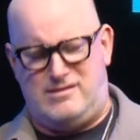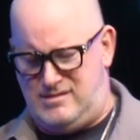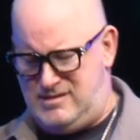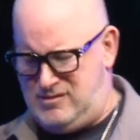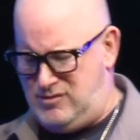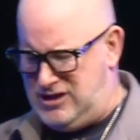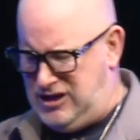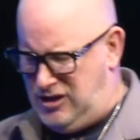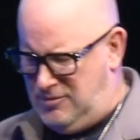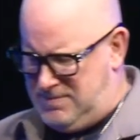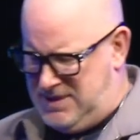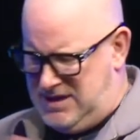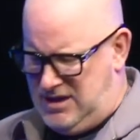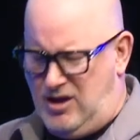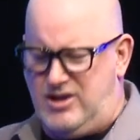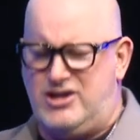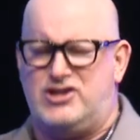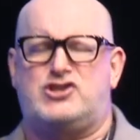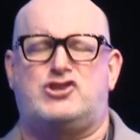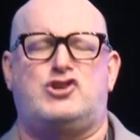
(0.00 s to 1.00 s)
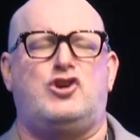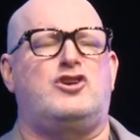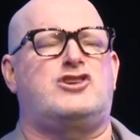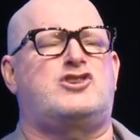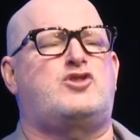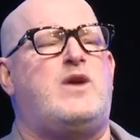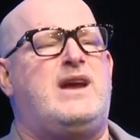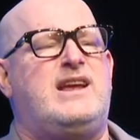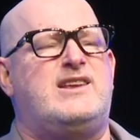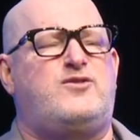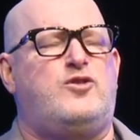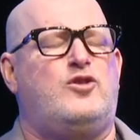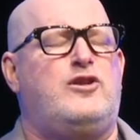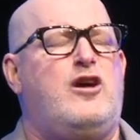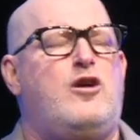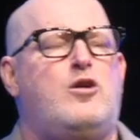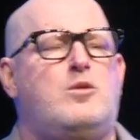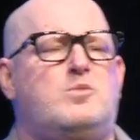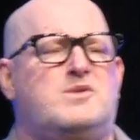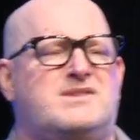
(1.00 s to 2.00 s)
there would be a lot of church transfer and
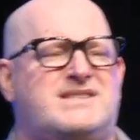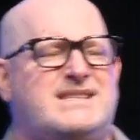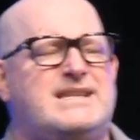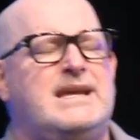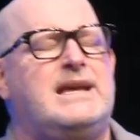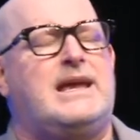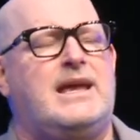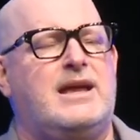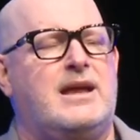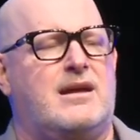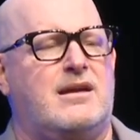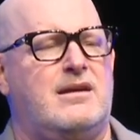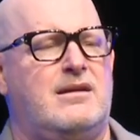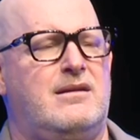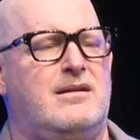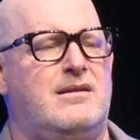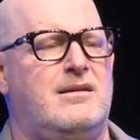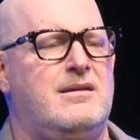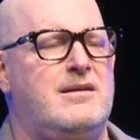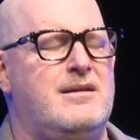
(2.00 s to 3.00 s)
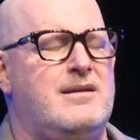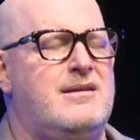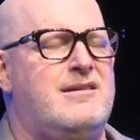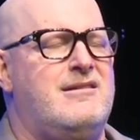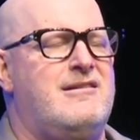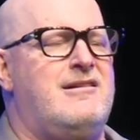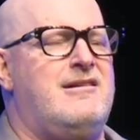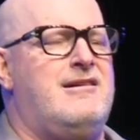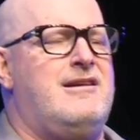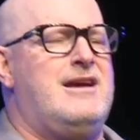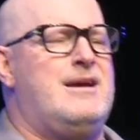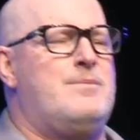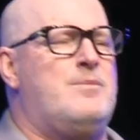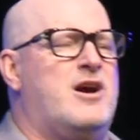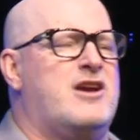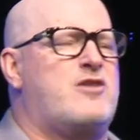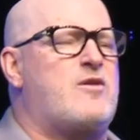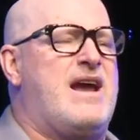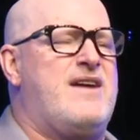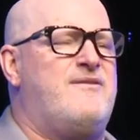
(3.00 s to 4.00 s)
no one was sticking. And my
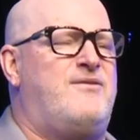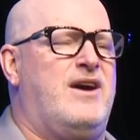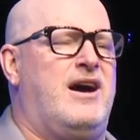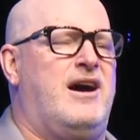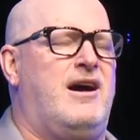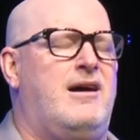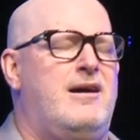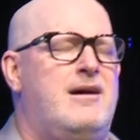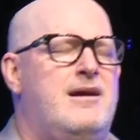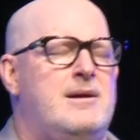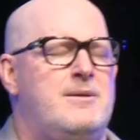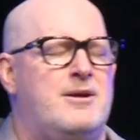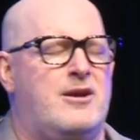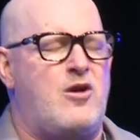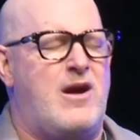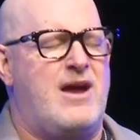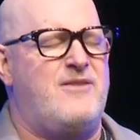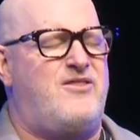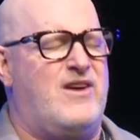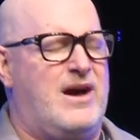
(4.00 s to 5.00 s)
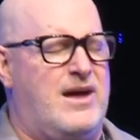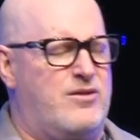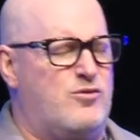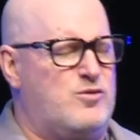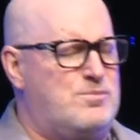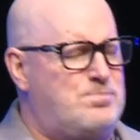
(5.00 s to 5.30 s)
grandfather, grandfather